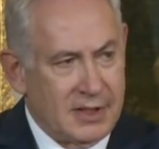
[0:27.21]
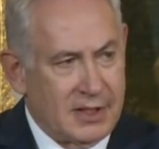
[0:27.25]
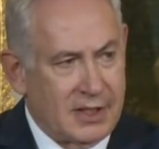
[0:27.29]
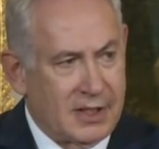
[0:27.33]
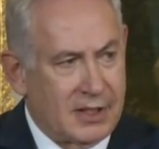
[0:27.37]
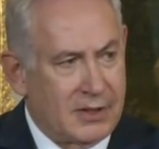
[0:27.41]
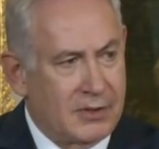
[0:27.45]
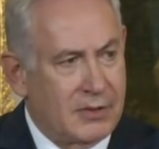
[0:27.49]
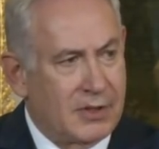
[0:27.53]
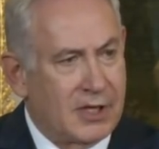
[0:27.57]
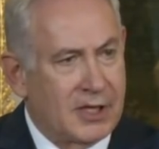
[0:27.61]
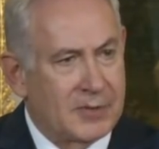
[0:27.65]

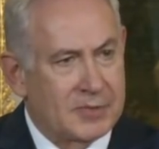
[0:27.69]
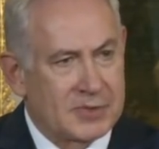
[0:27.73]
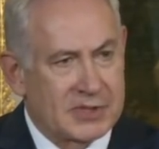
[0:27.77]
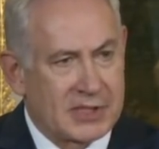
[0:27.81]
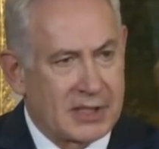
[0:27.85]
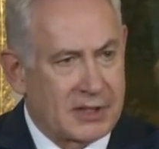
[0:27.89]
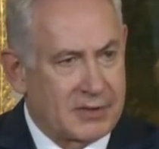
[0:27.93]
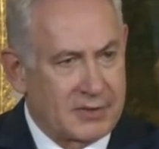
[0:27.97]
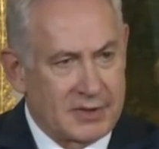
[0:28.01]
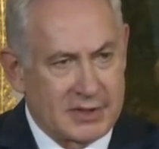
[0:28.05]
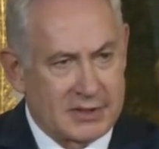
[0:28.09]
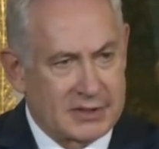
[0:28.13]
and who helps
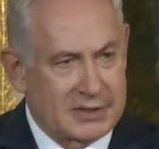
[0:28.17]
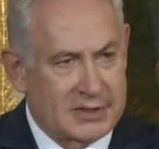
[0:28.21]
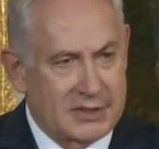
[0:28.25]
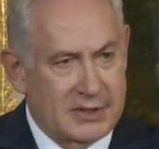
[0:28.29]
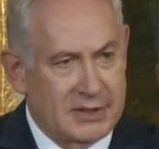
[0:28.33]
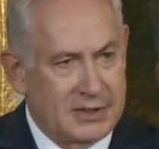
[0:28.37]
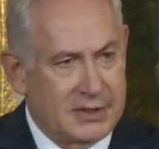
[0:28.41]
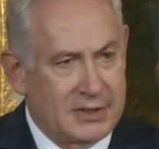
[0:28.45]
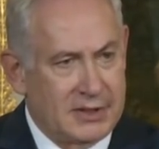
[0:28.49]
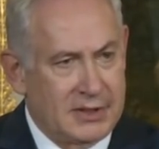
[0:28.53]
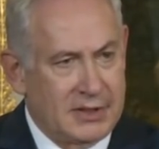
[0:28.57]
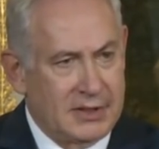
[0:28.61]

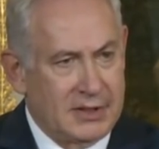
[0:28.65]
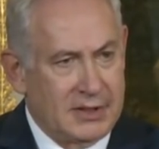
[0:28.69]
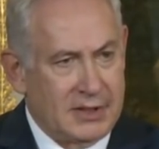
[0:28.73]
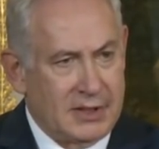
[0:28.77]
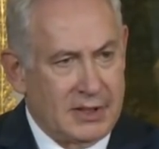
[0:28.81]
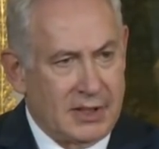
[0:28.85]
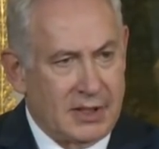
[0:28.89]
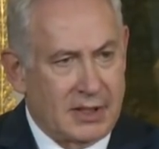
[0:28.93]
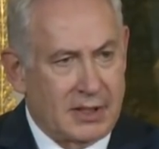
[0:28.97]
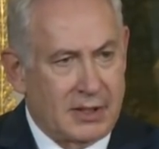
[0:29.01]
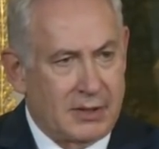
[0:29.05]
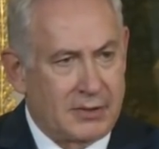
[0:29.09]
terrorists,
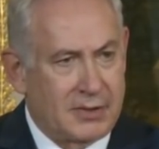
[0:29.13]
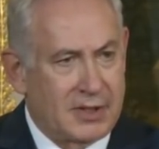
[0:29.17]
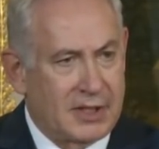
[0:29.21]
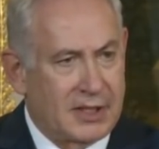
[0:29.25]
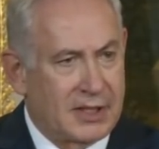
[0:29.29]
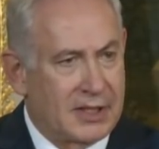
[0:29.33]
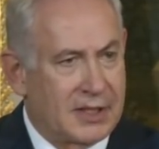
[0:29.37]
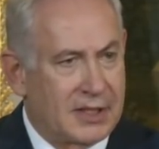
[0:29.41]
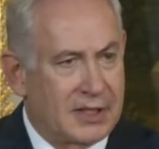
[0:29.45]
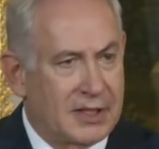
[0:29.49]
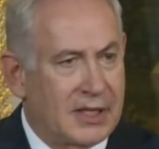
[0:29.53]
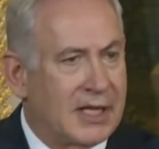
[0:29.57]

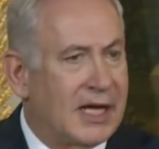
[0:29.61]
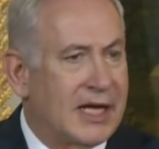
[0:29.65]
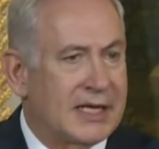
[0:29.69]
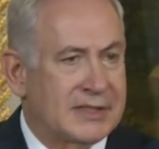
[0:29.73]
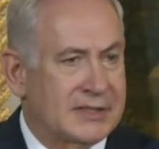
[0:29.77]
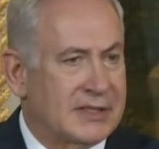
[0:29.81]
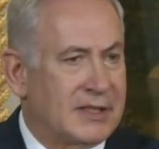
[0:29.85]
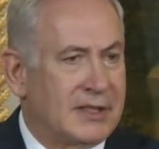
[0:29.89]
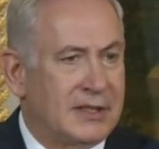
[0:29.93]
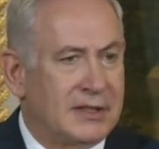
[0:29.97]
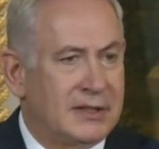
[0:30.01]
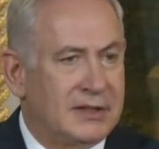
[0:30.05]
including in
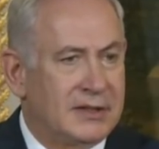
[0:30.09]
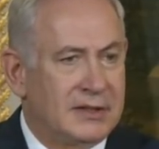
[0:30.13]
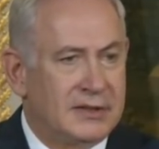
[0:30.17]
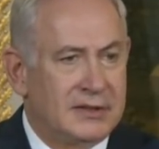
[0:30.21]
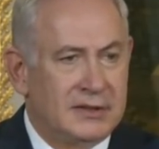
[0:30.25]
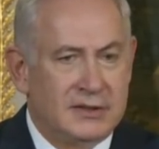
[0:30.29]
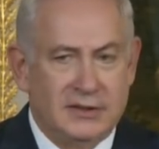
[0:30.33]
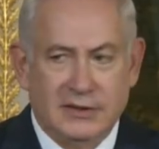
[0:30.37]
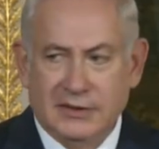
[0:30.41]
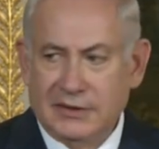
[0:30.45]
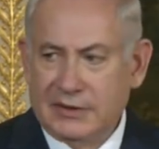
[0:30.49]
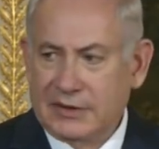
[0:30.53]
Gaza.
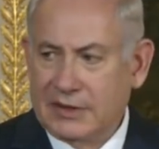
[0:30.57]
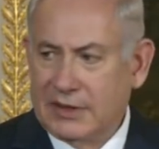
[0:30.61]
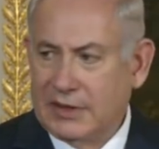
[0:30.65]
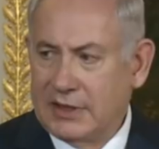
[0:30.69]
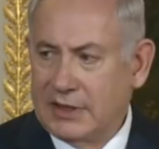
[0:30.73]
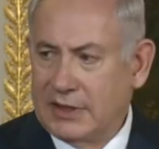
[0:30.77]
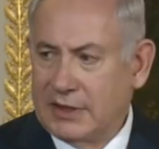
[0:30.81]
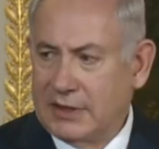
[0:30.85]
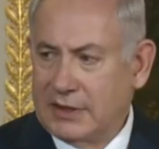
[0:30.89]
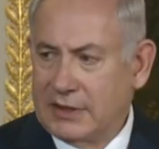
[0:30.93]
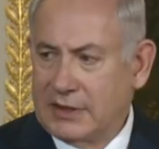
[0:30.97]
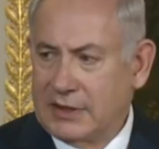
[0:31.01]

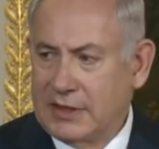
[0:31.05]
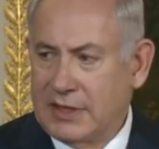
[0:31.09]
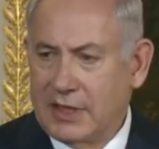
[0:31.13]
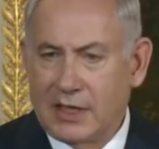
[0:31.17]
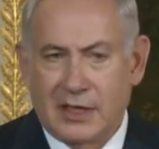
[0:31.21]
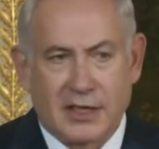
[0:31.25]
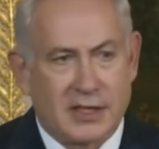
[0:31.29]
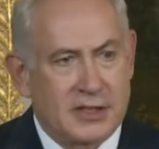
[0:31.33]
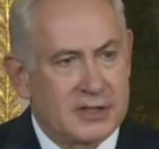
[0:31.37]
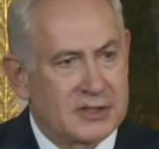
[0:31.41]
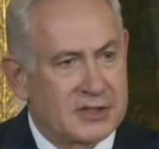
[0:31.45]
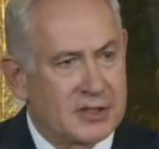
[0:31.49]
Uh,
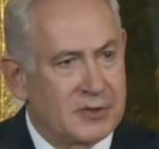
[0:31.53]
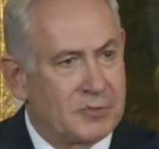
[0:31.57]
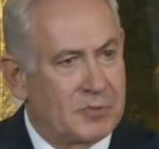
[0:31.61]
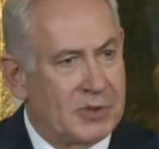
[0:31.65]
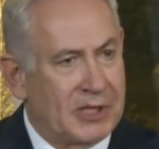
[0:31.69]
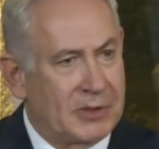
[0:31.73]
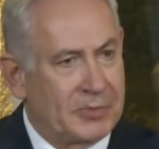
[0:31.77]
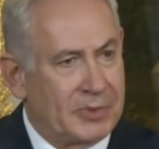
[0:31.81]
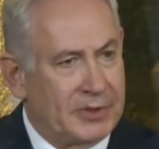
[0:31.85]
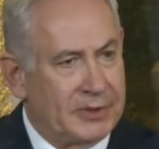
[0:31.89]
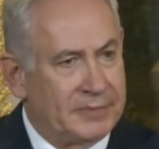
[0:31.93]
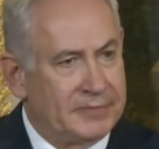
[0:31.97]
kill innocent
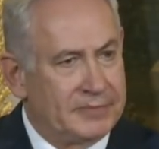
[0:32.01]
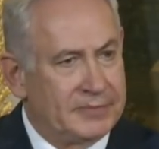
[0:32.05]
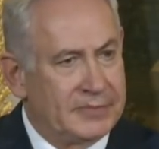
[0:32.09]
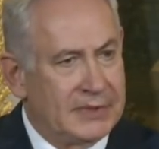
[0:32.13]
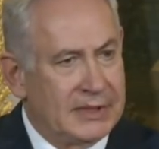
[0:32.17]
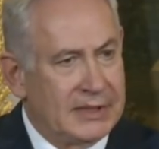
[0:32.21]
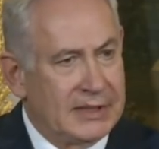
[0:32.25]
people.